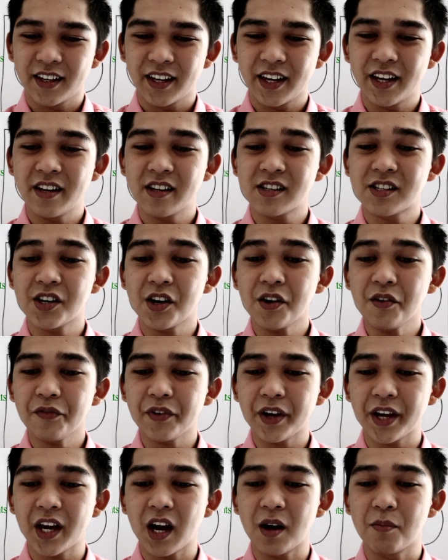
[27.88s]
In a
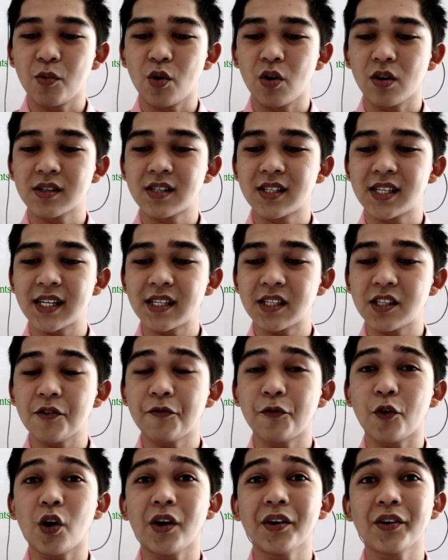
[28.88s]
survey among
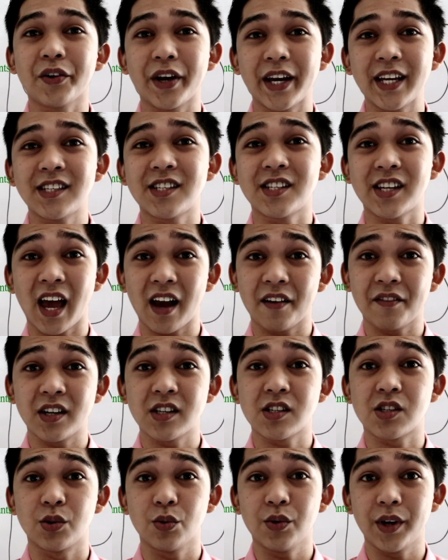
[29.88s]
64 grade
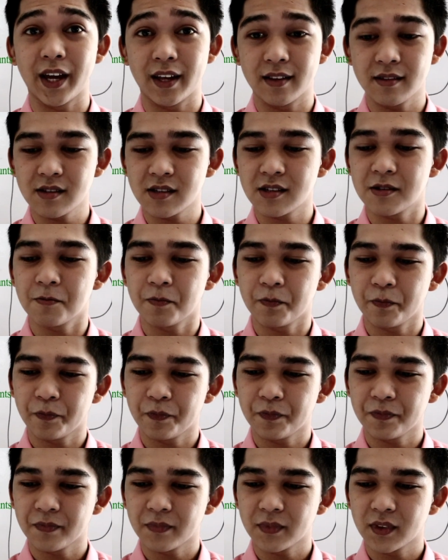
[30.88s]
7 students,
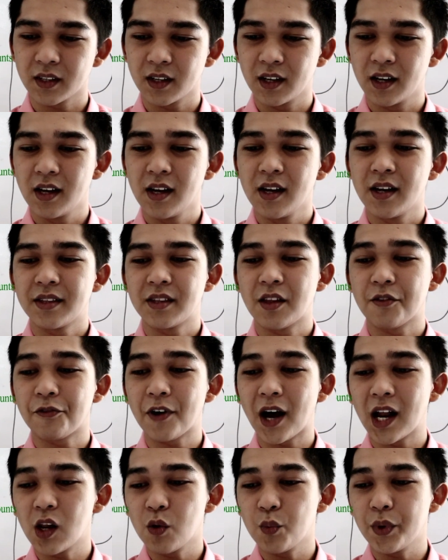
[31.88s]
the
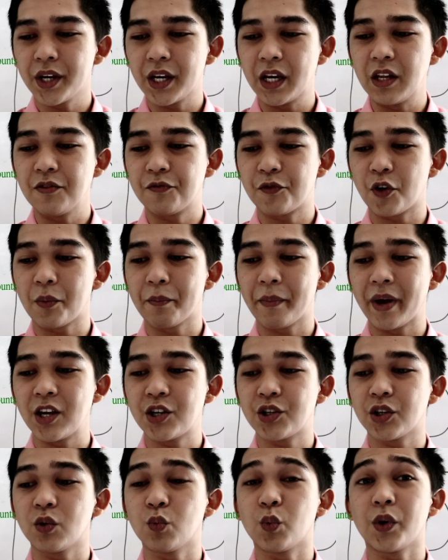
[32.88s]
following
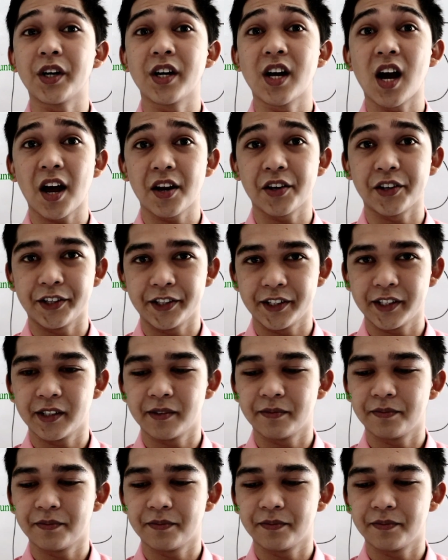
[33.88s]
information were gathered.